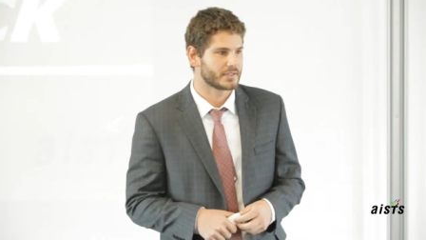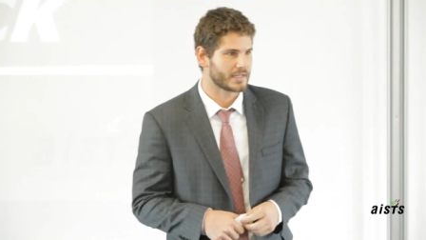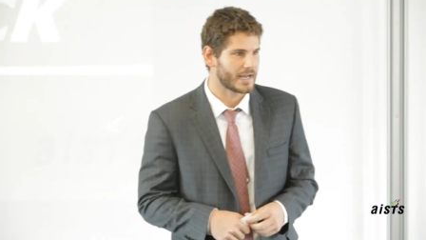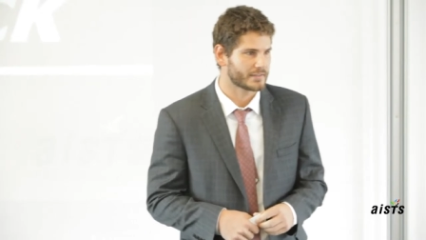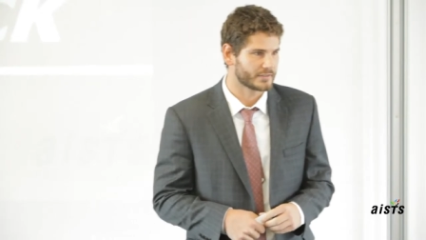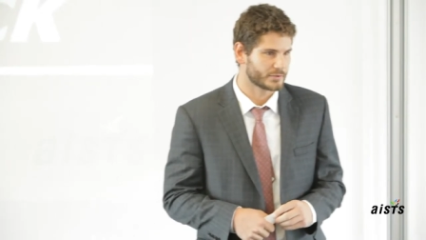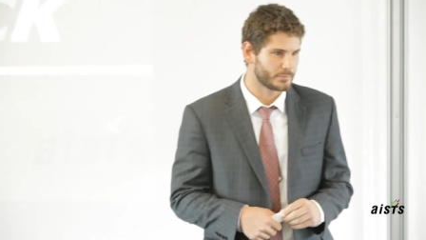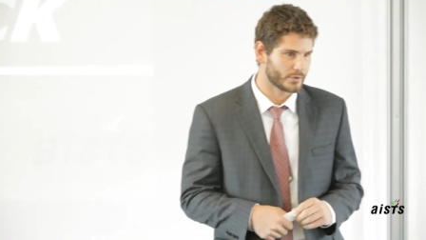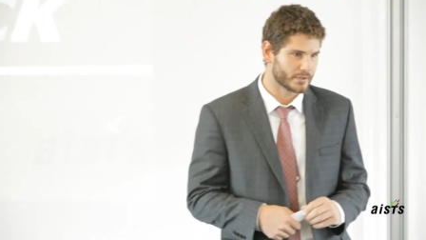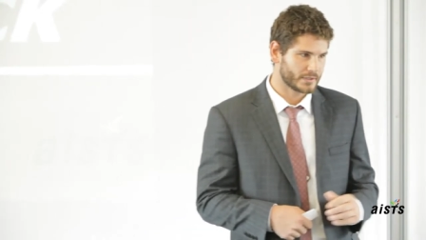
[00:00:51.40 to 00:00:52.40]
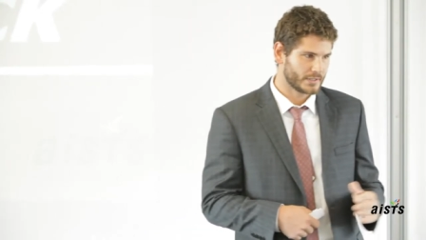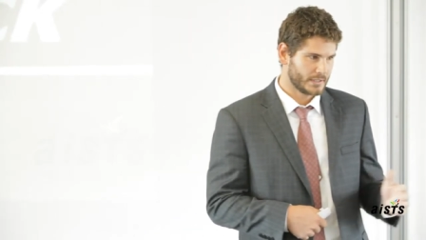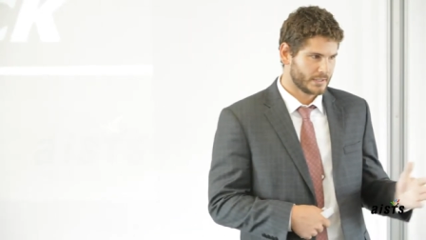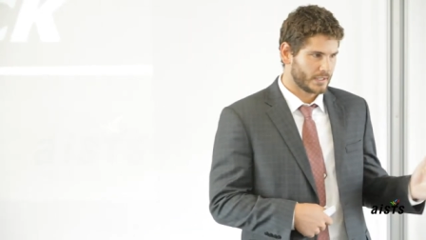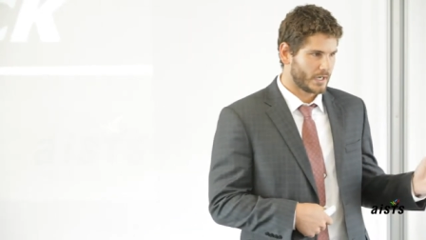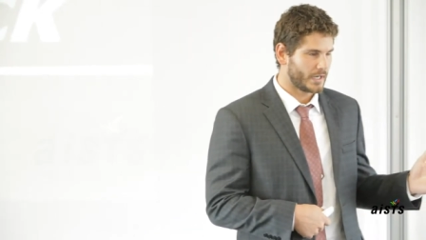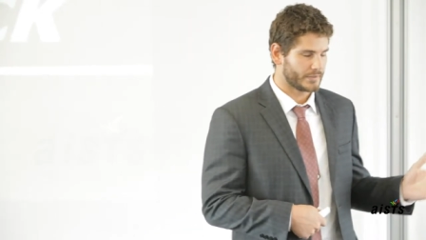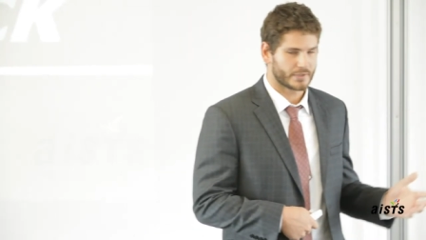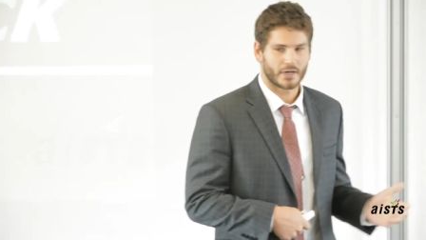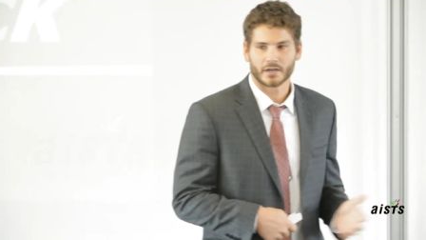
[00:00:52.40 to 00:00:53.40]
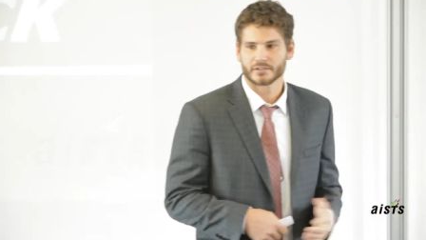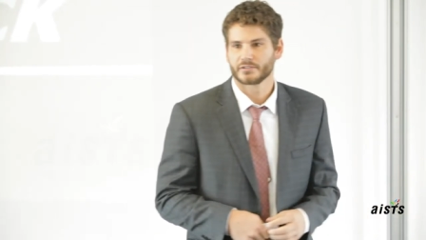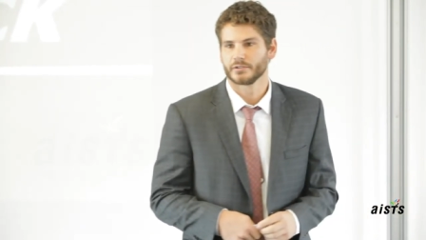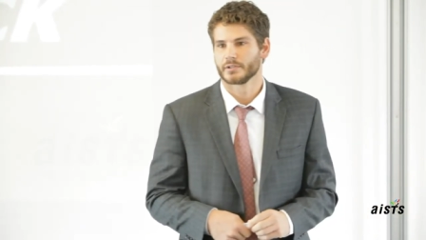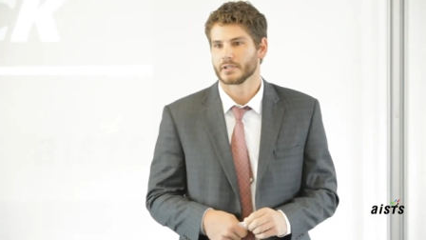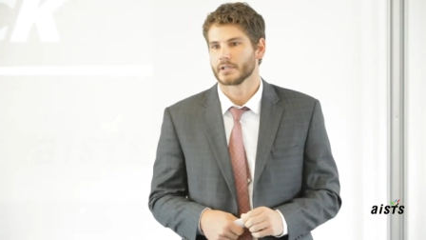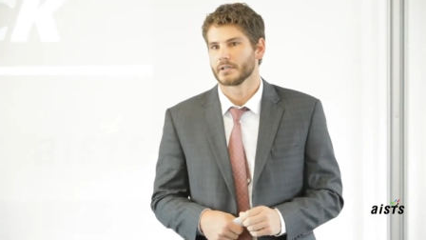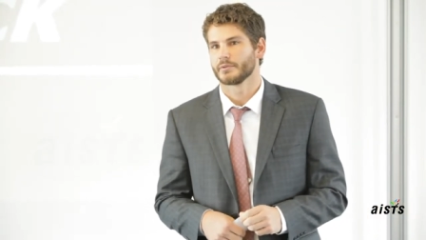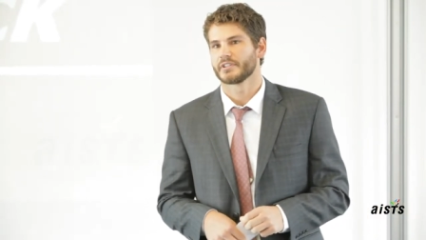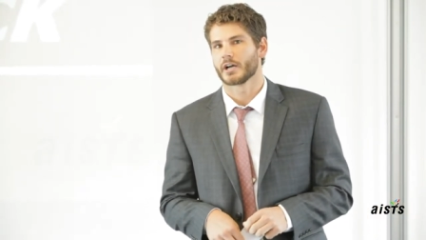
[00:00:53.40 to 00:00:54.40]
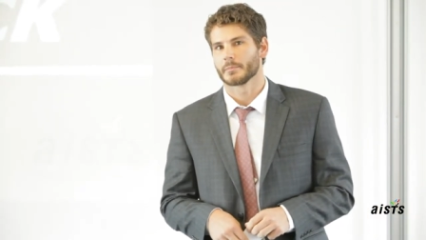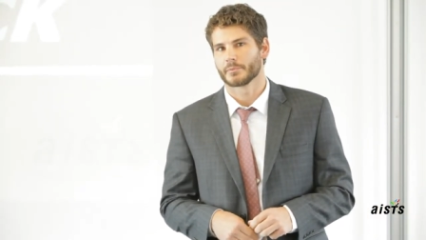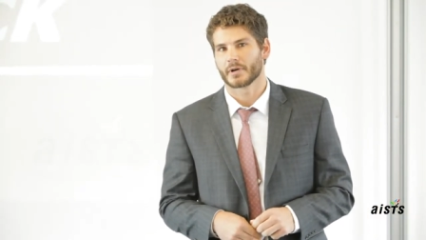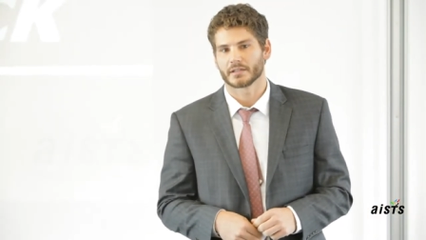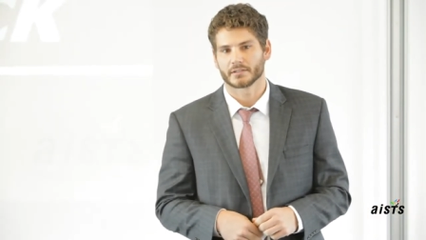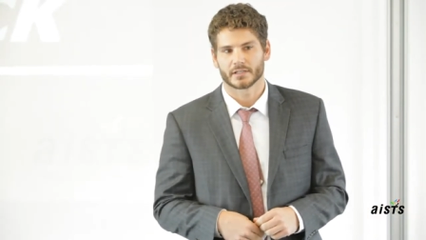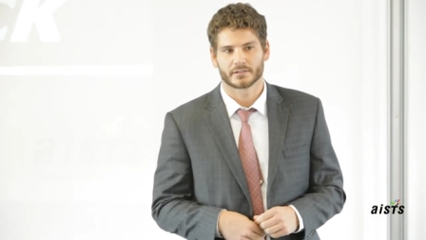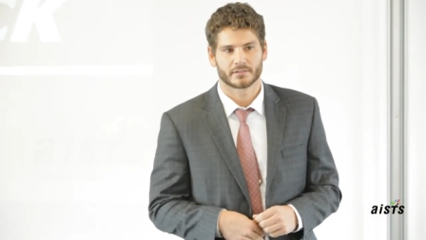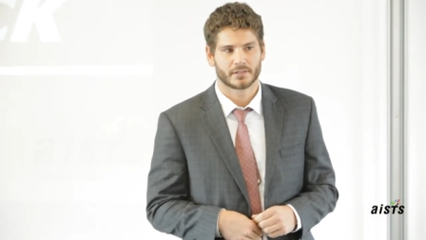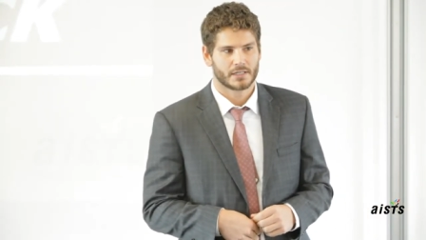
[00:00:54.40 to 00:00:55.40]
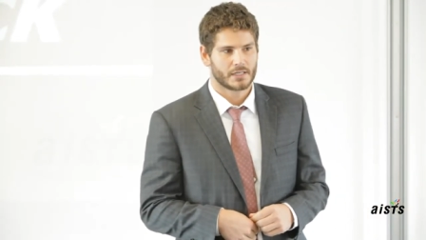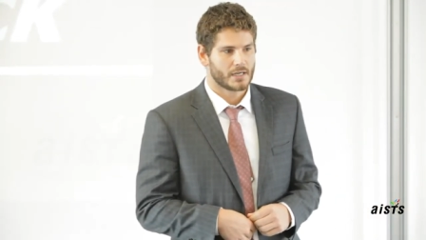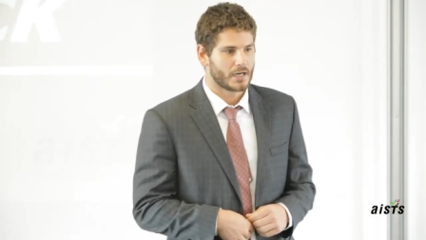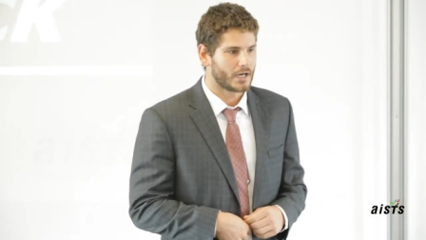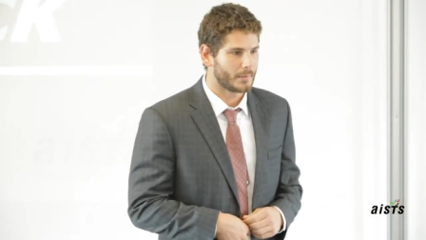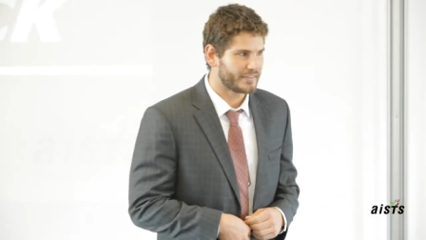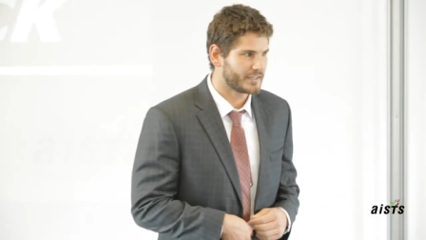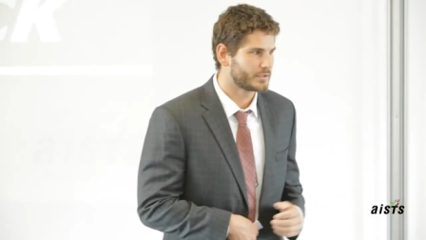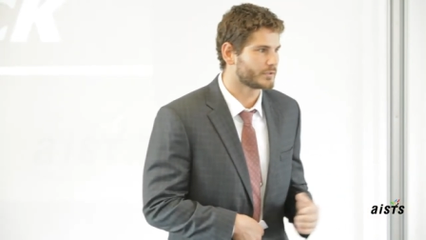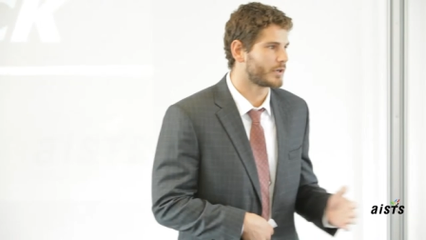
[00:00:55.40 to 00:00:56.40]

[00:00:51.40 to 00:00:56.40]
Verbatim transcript: in athlete support uh, in regards to the retirement process. Um, I think you'll